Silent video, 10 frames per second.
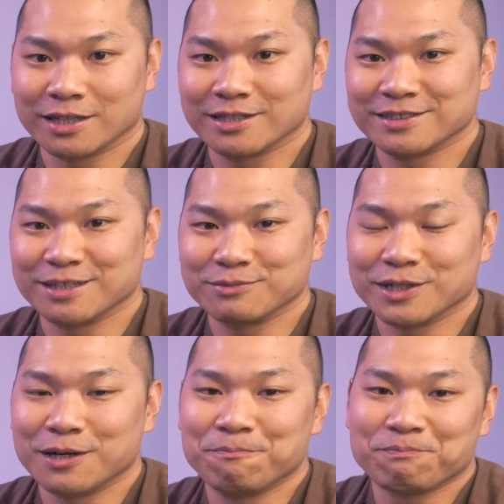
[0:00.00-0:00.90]
at the same
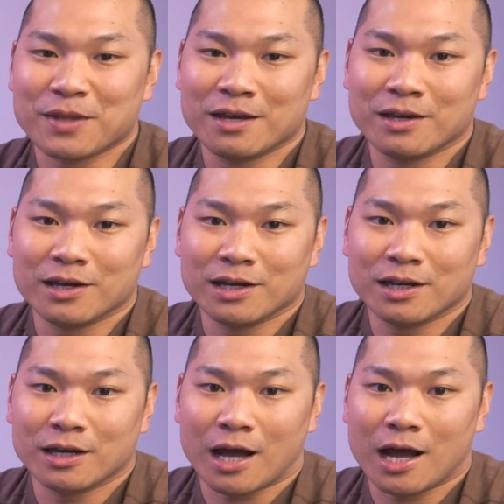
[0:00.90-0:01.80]
time.
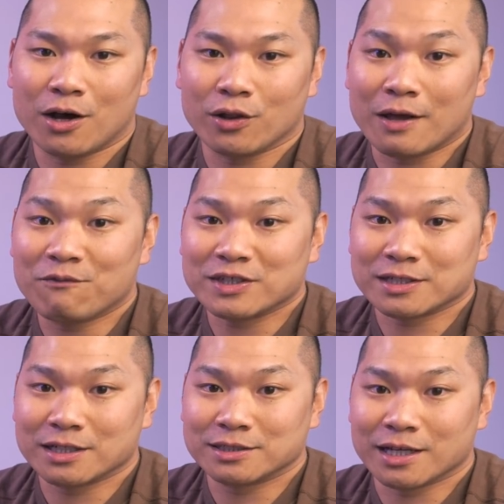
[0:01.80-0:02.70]
I'll
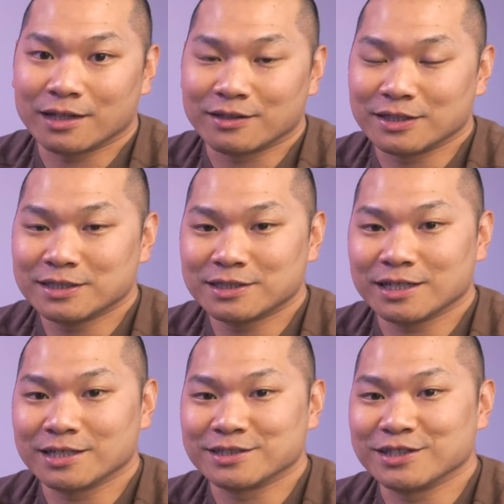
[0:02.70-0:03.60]
emphasize that this
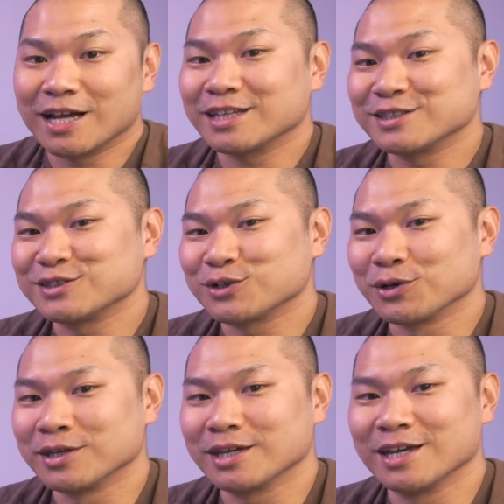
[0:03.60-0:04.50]
is not
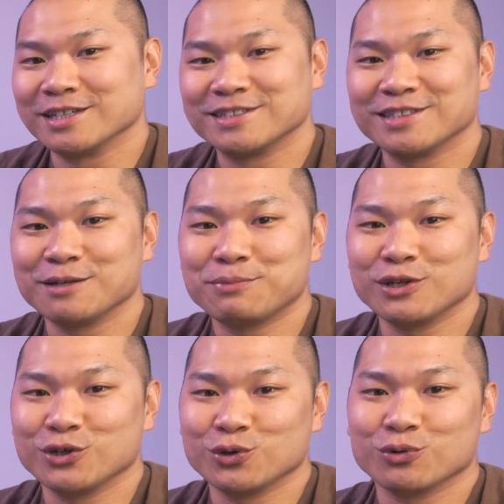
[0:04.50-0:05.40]
necessarily a
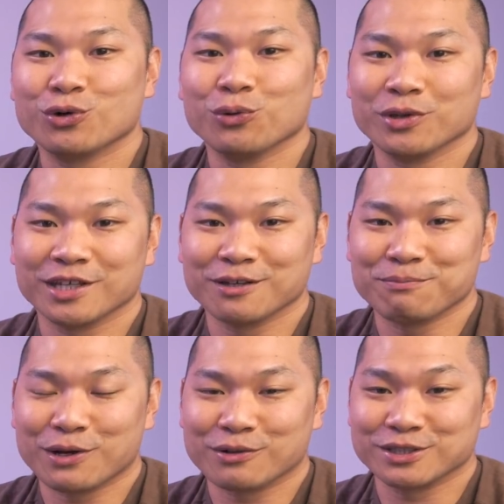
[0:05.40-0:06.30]
CPU cooling
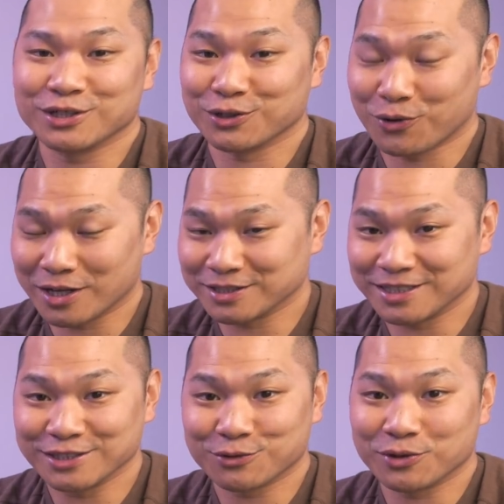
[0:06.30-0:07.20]
comparison across
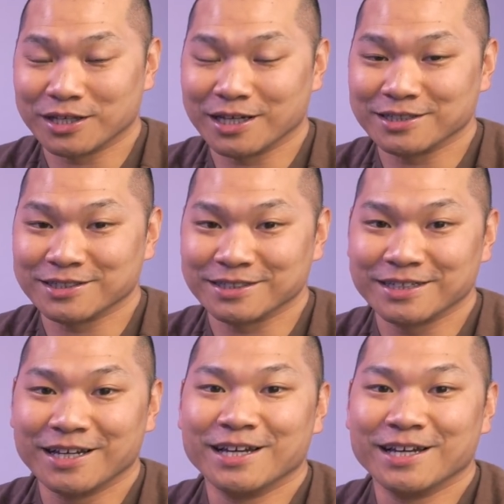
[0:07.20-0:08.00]
these three cases,